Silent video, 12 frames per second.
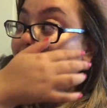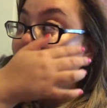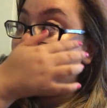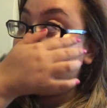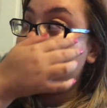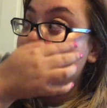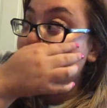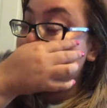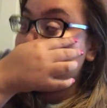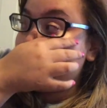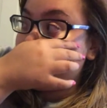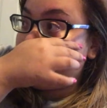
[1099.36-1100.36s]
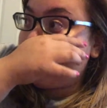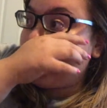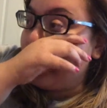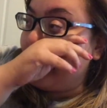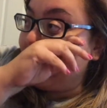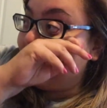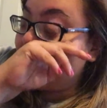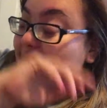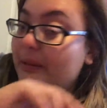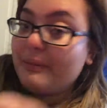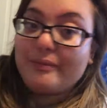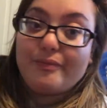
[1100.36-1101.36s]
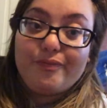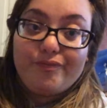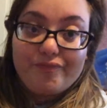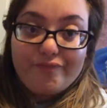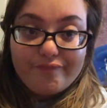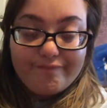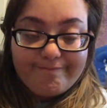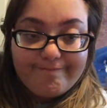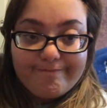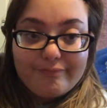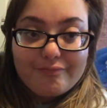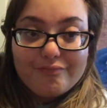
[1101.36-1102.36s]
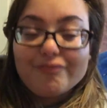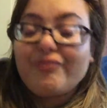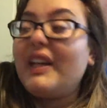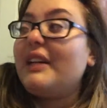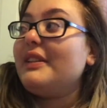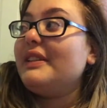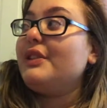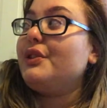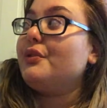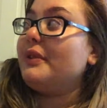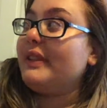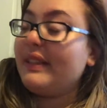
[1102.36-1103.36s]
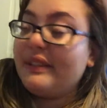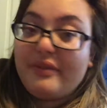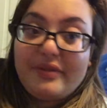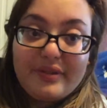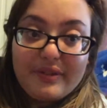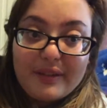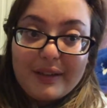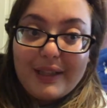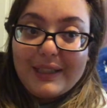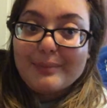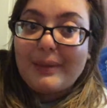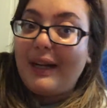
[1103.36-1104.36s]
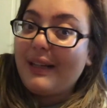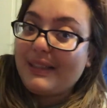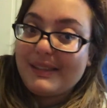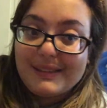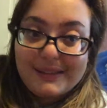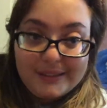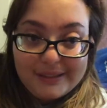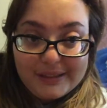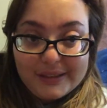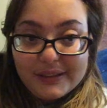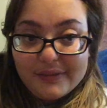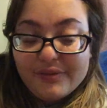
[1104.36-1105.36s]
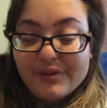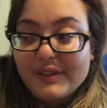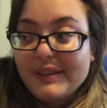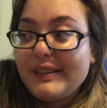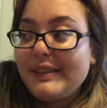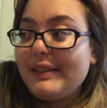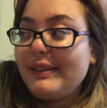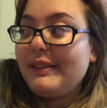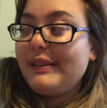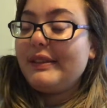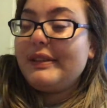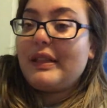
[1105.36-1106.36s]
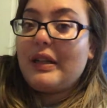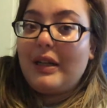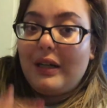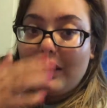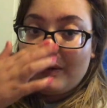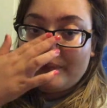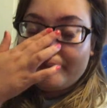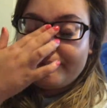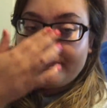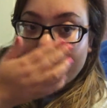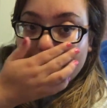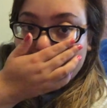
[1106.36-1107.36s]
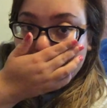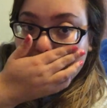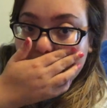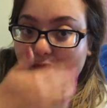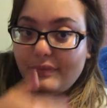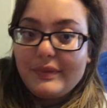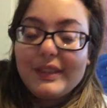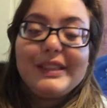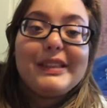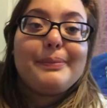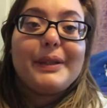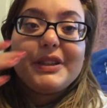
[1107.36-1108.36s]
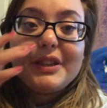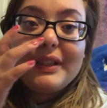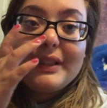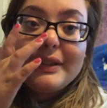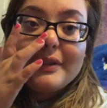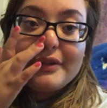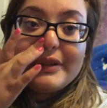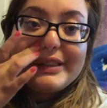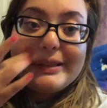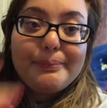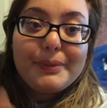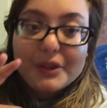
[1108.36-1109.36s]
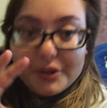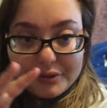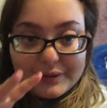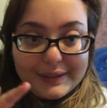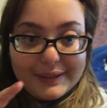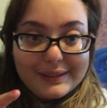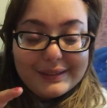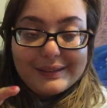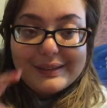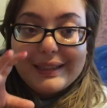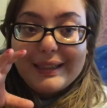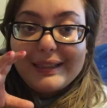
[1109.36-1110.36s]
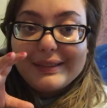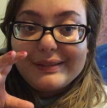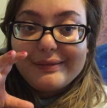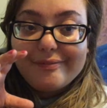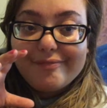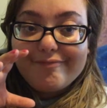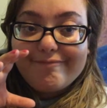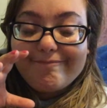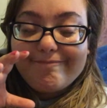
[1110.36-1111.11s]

Um, I am very intuitive. I am highly sensitive. Um, especially to the spiritual things and